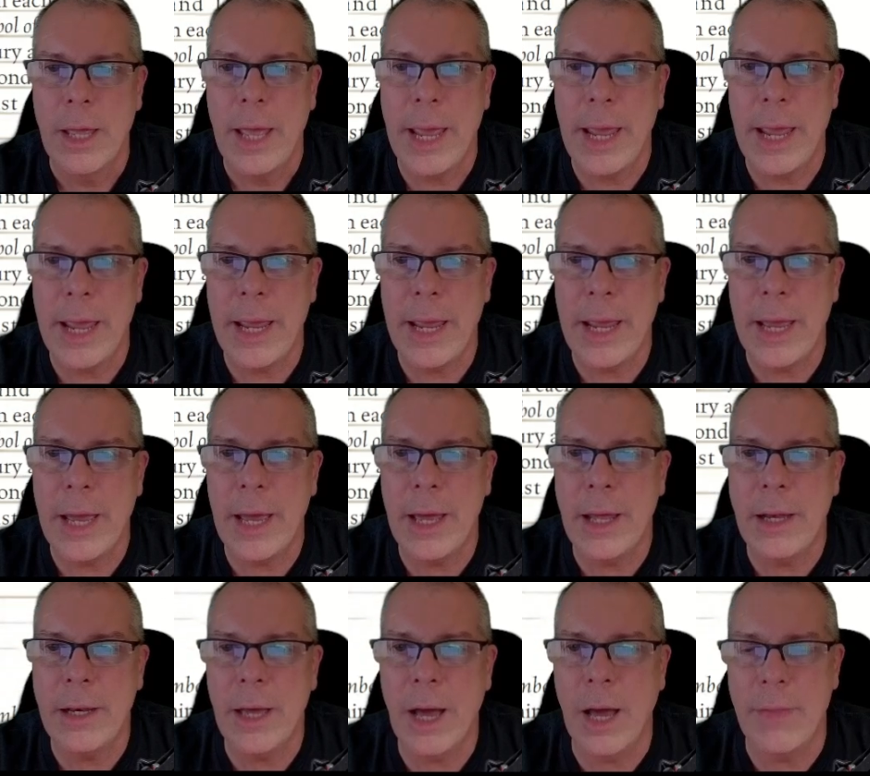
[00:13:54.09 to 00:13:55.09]

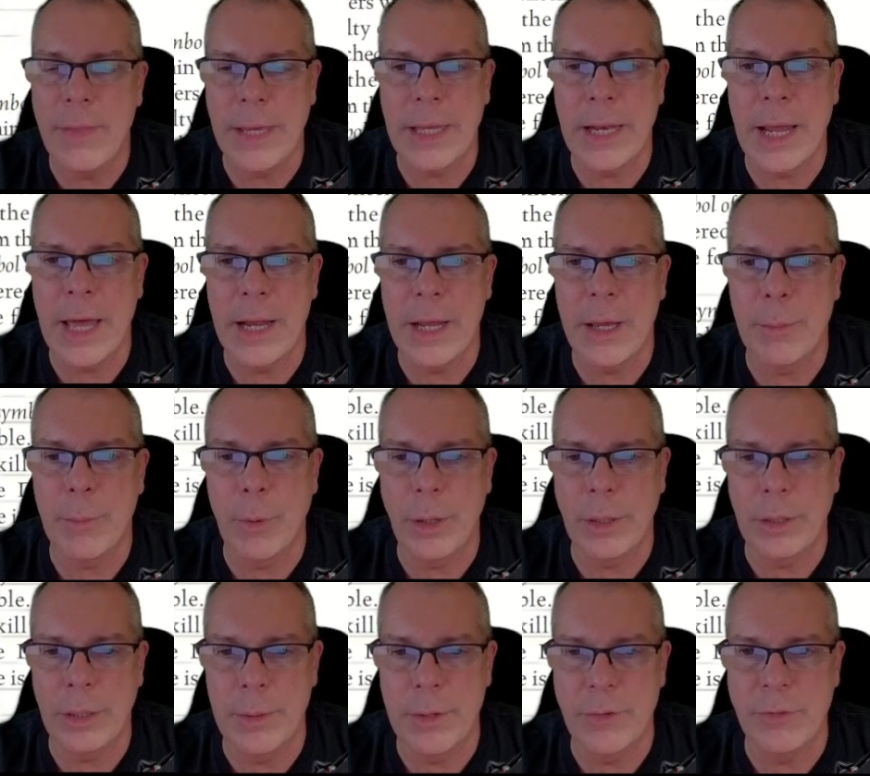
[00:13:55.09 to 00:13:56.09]
And I think it had a hit point
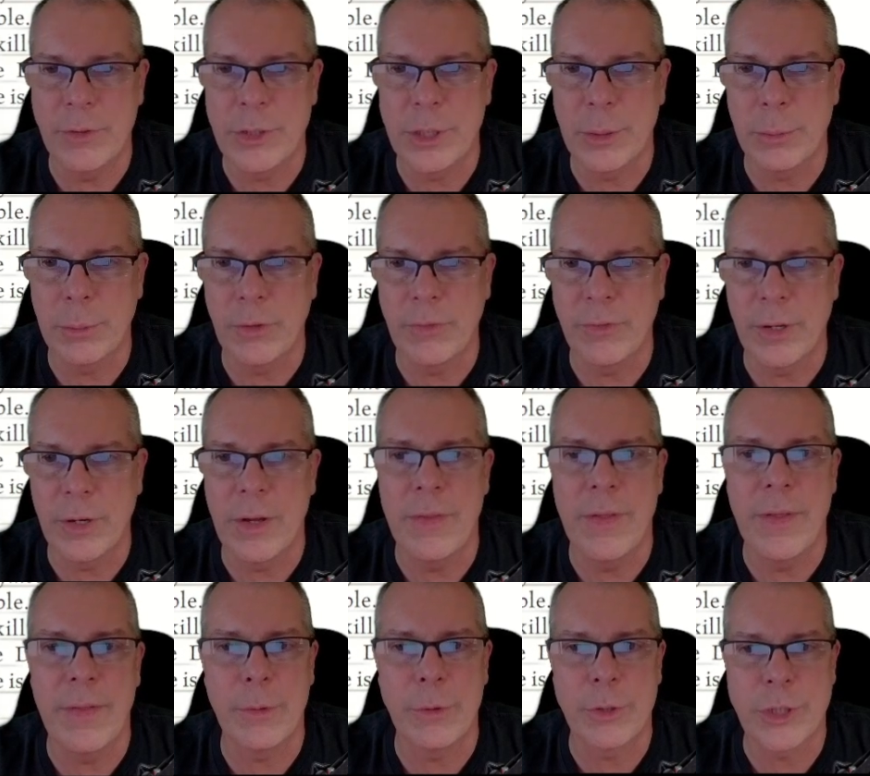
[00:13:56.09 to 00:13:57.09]
limit for symbol of fear. And then
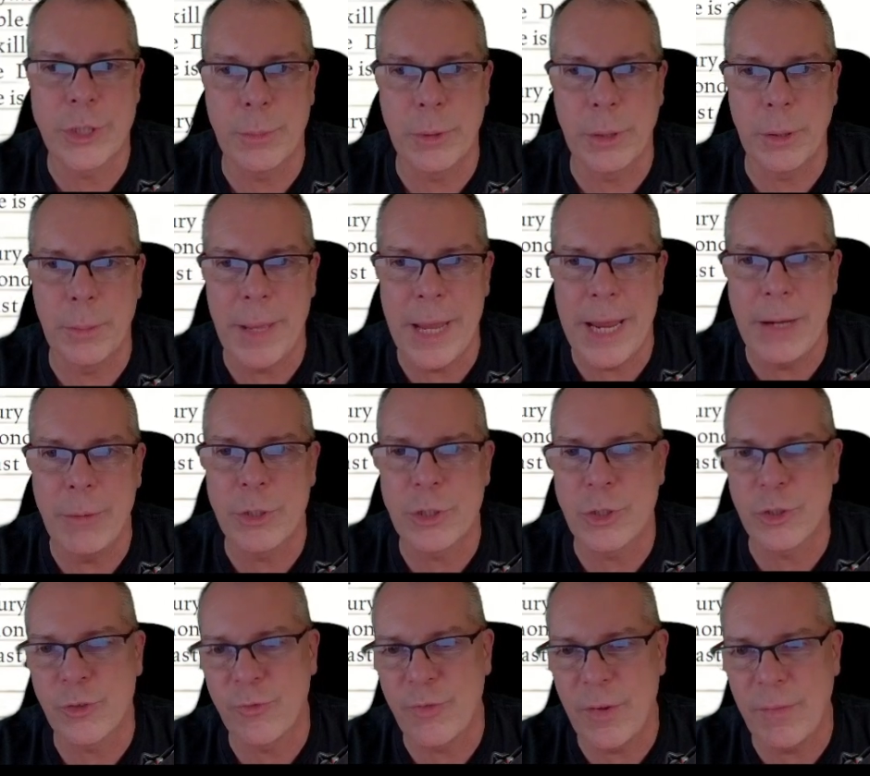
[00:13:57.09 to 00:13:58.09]
there was symbol of pain, which
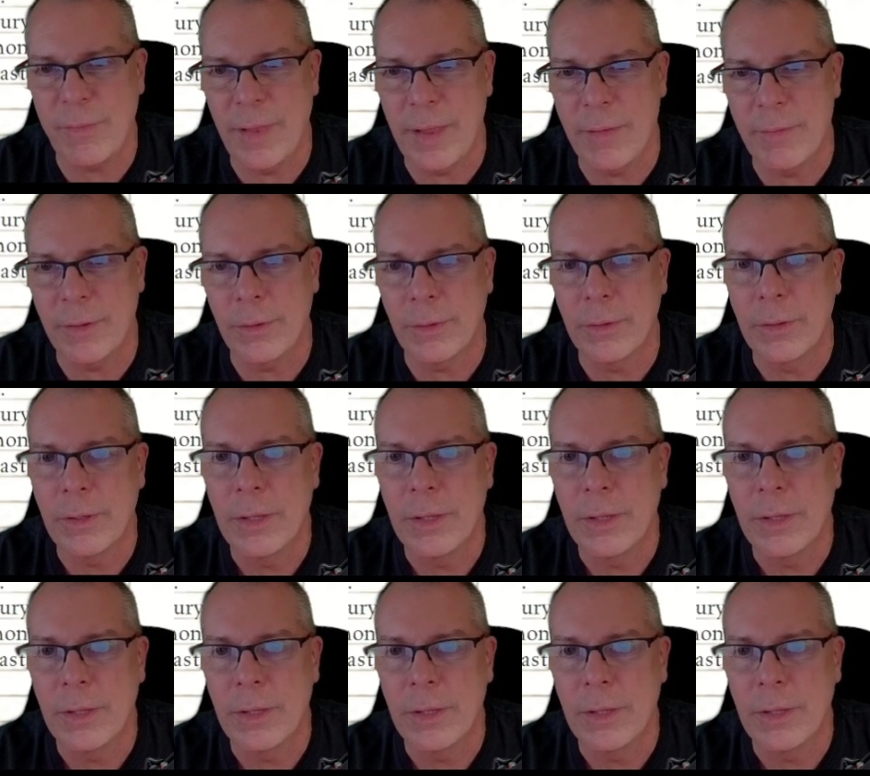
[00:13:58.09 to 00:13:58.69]
is 5th level.